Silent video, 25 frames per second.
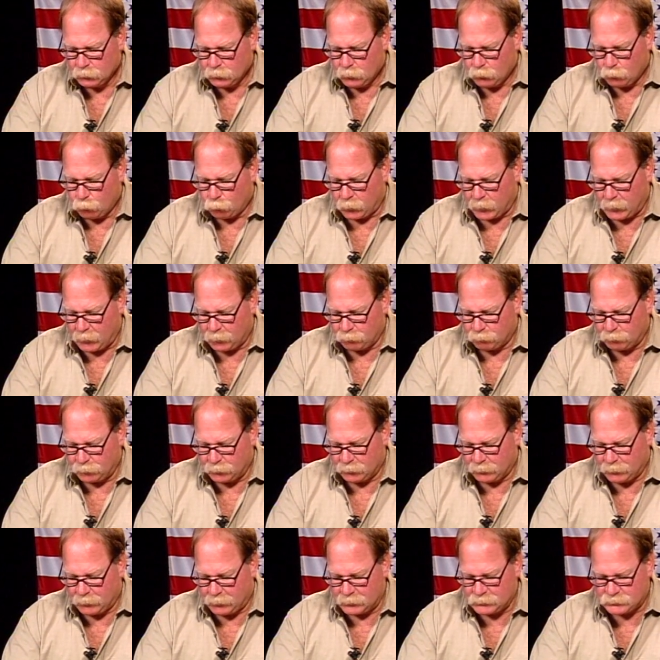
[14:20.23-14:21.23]
While the
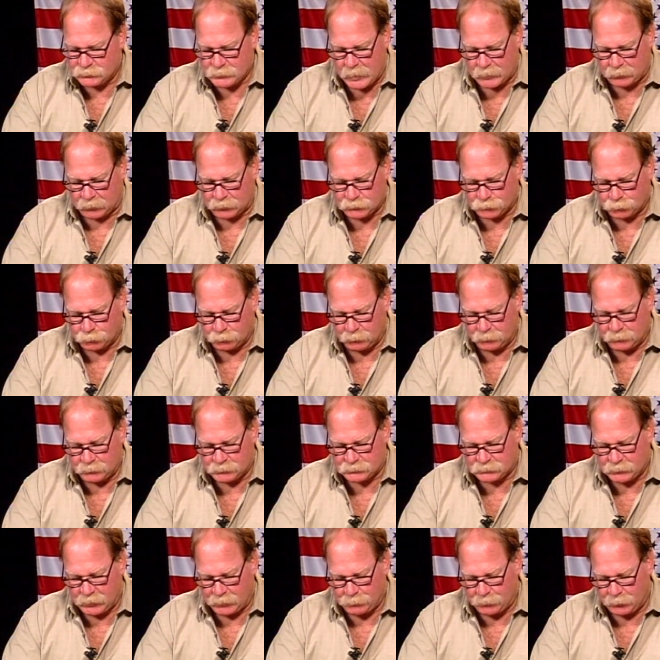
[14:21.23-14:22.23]
real hijackers were in the
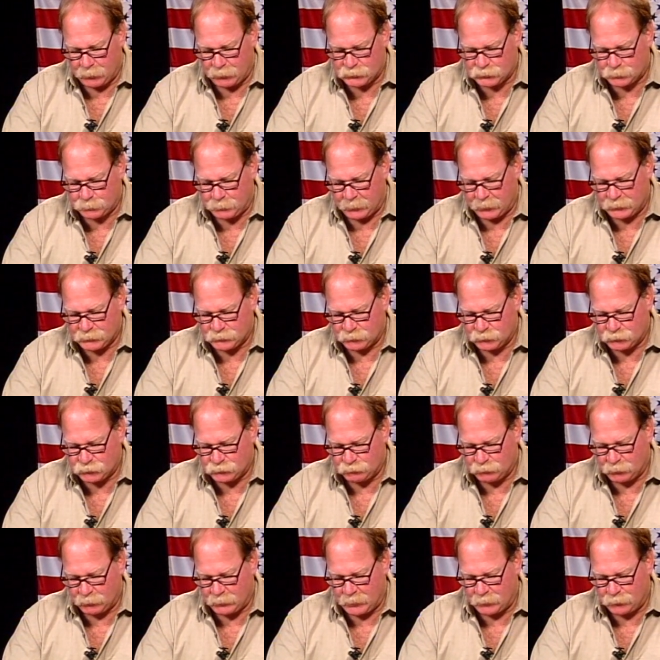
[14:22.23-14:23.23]
same airspace, this
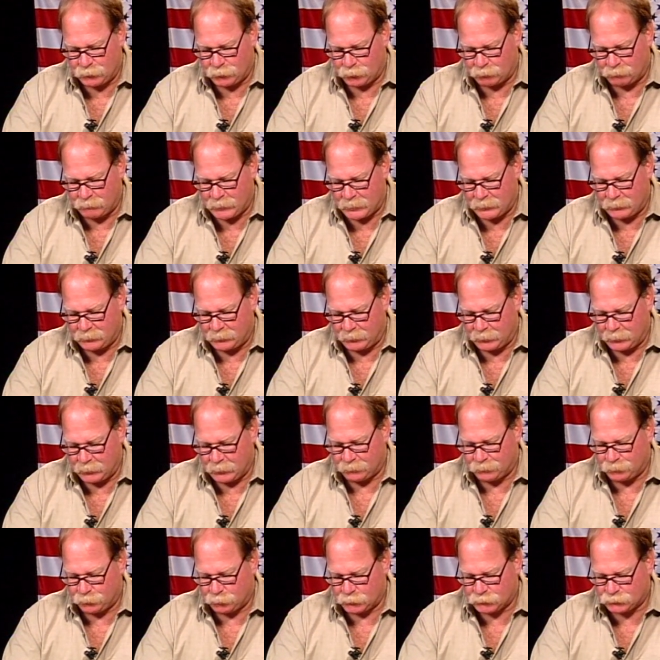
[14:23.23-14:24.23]
drill had NORAD and the Air
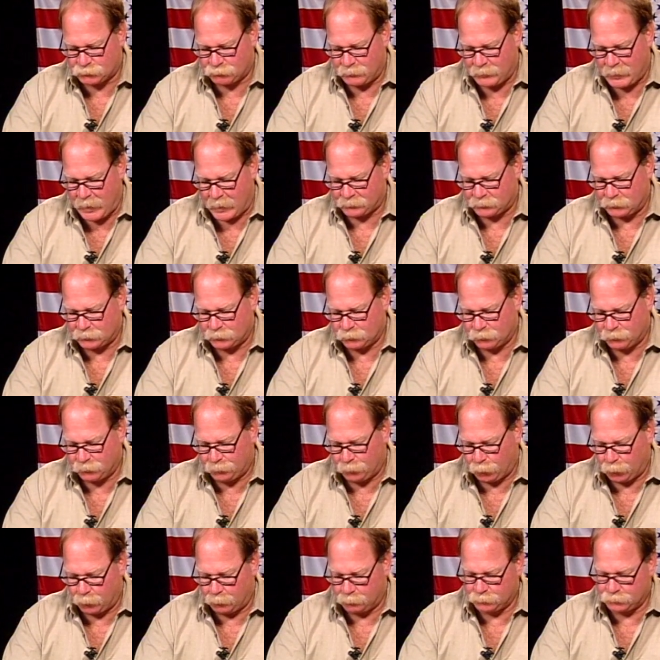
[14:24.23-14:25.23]
Force reacting to
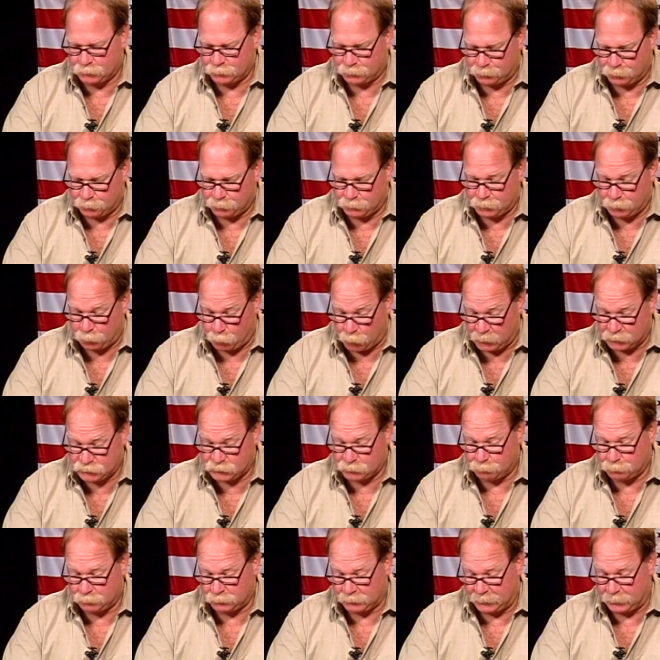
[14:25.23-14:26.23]
false
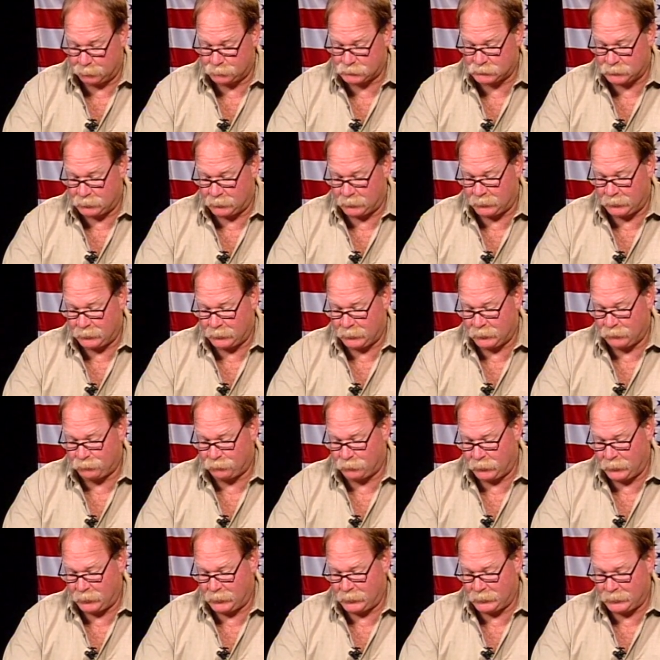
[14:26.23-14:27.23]
blimps on
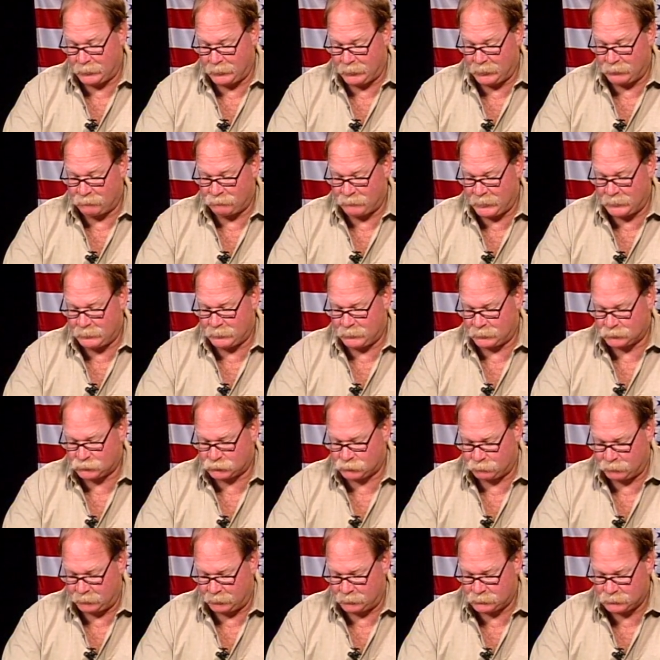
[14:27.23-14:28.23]
FAA radar
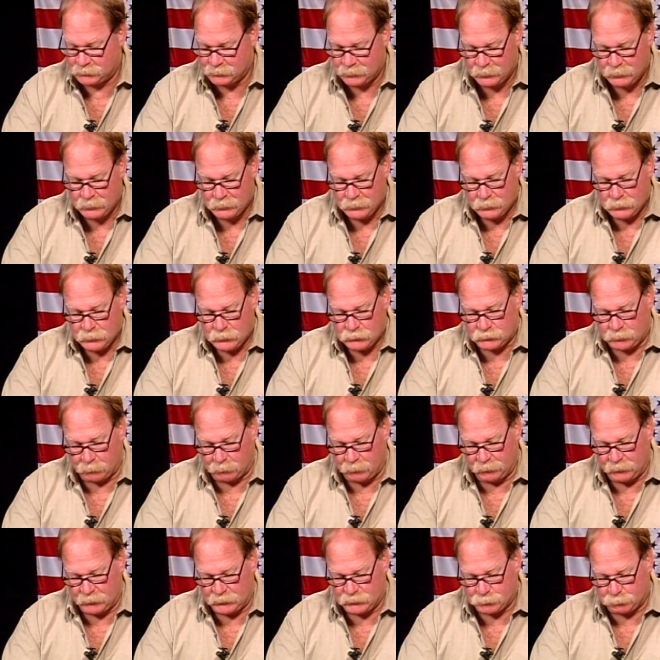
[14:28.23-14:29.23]
screens. Some
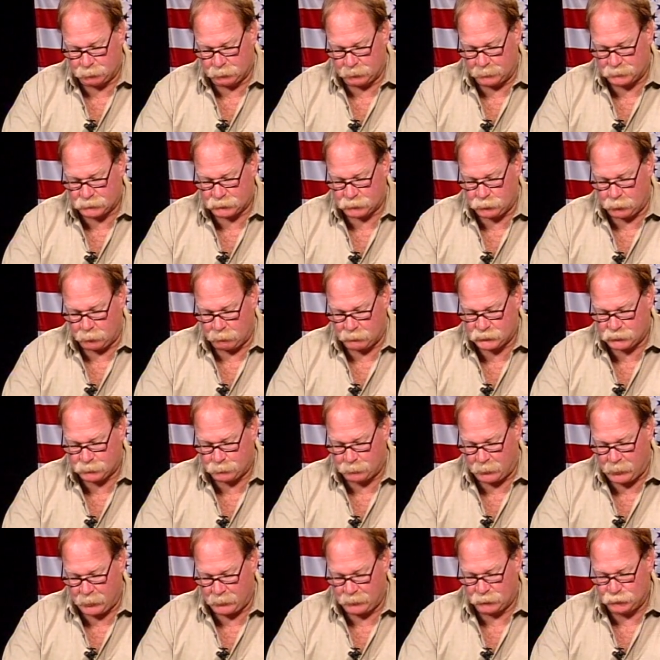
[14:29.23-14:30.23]
of these blips
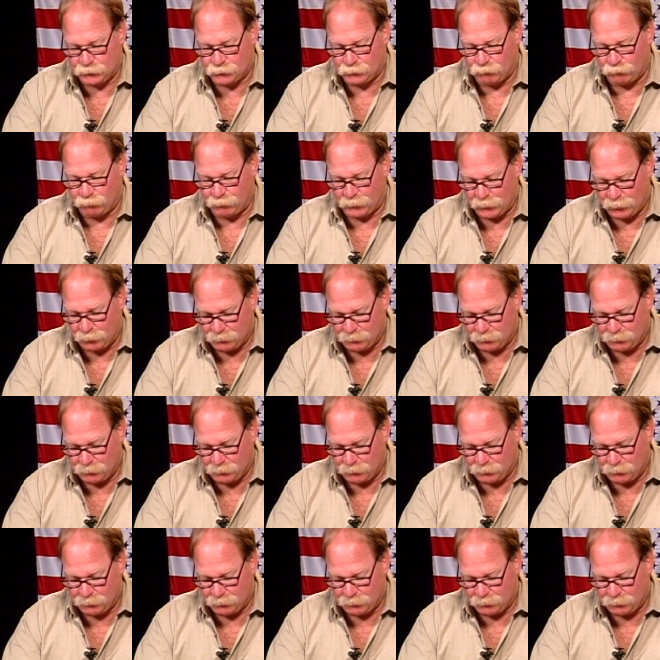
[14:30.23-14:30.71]
corresponded to real